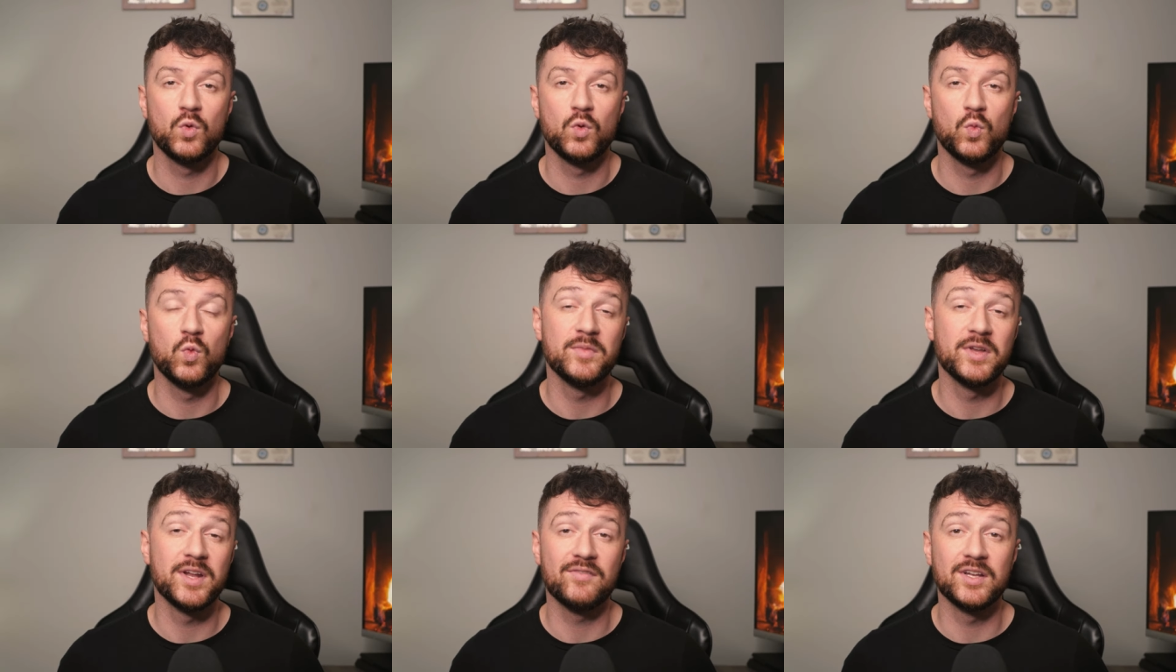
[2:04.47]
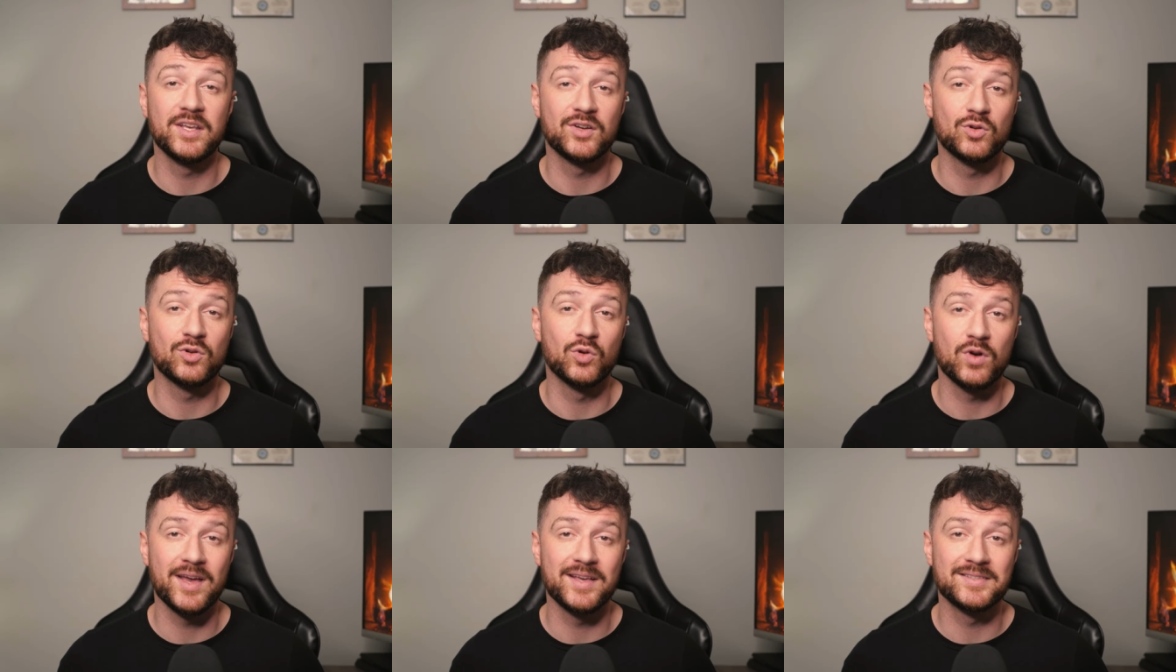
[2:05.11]
Women have unequal
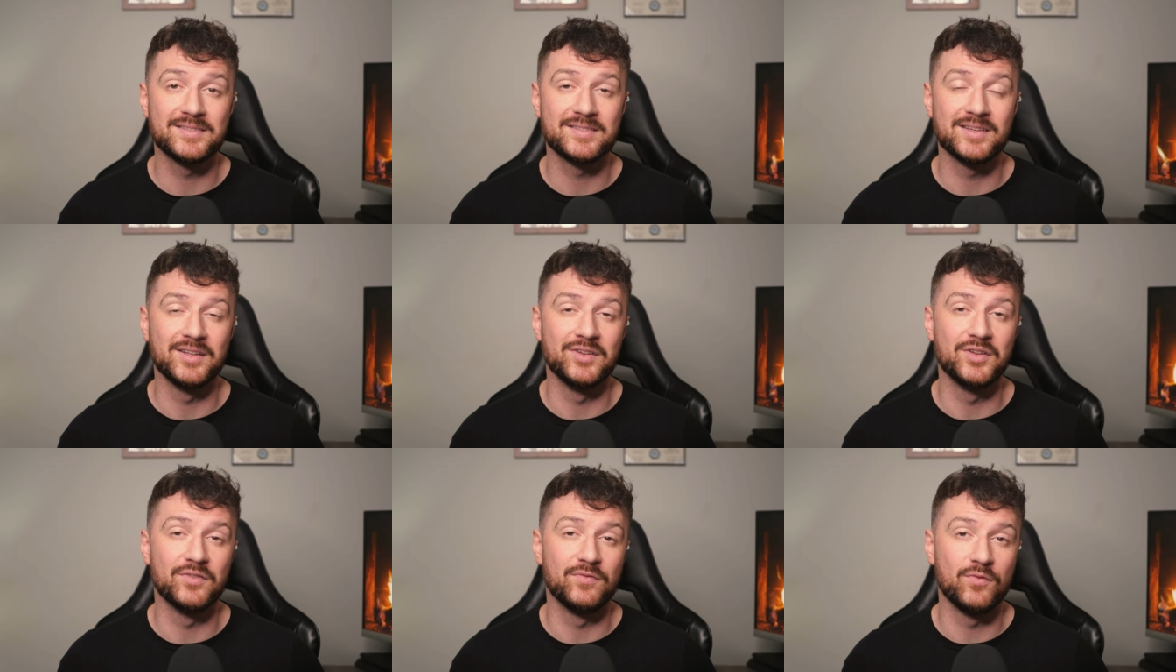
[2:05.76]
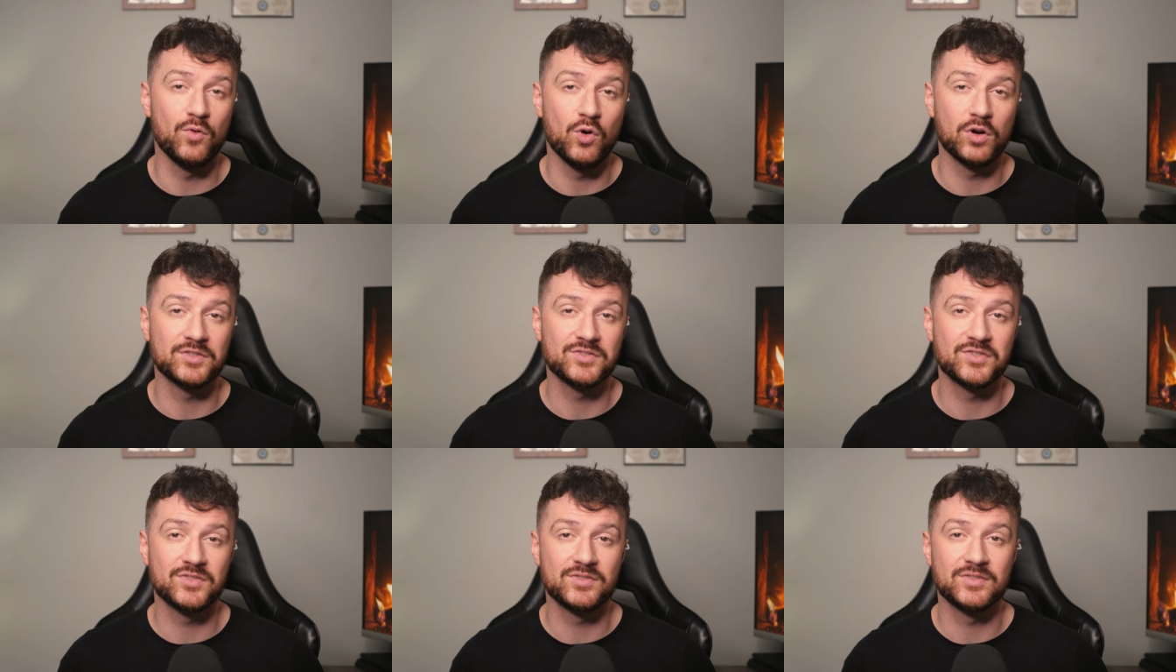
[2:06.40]
rights in
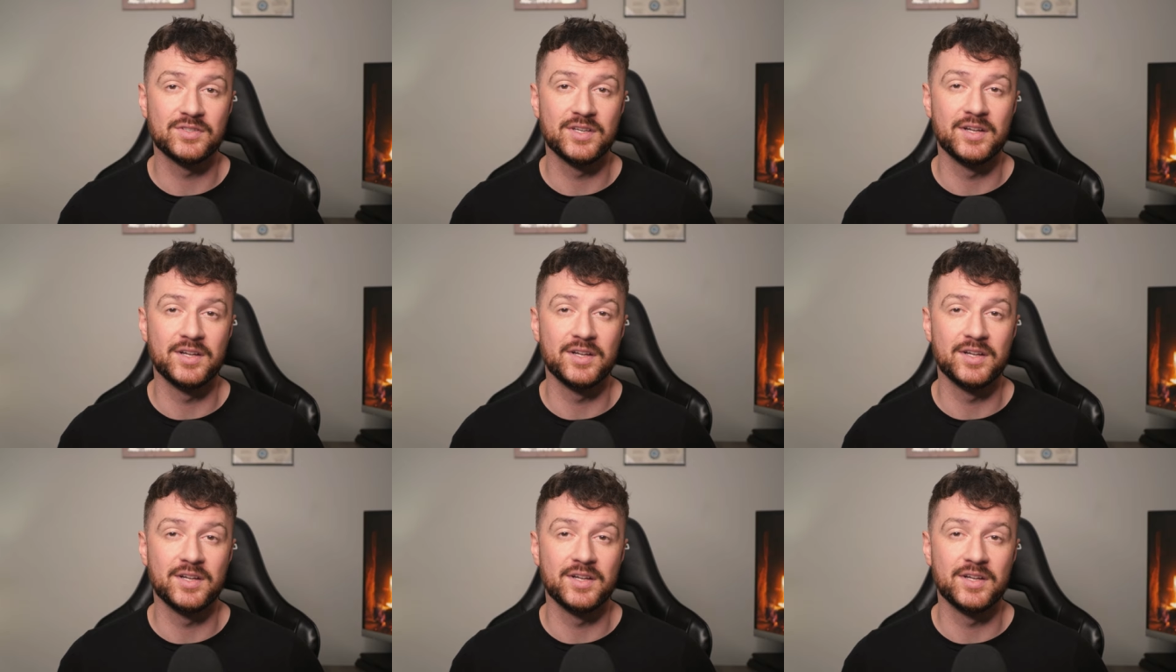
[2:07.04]
divorce,